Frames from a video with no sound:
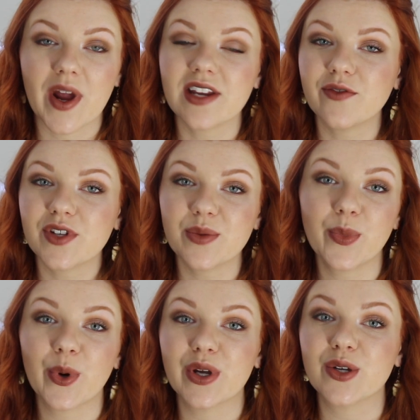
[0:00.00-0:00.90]
waiting for the
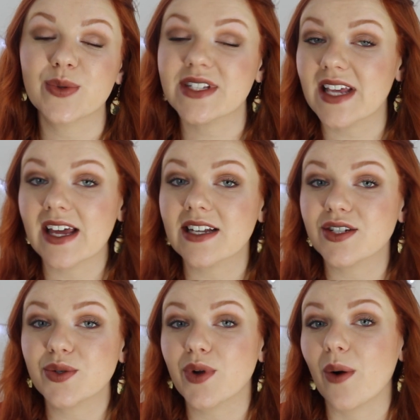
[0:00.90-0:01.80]
boy who was
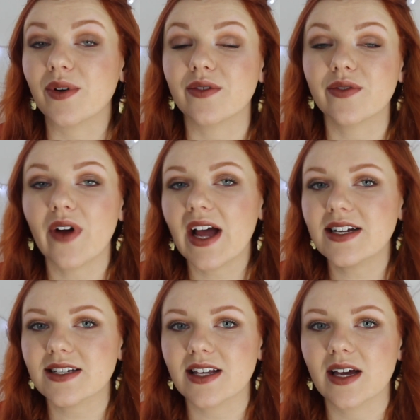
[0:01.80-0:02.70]
it to go and
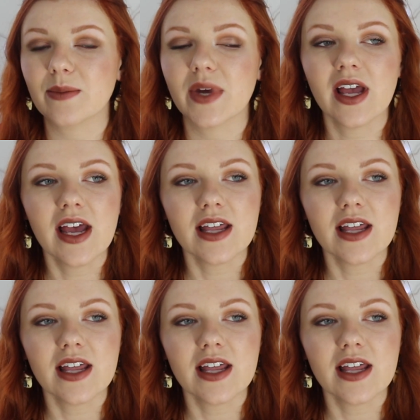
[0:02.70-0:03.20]
find them.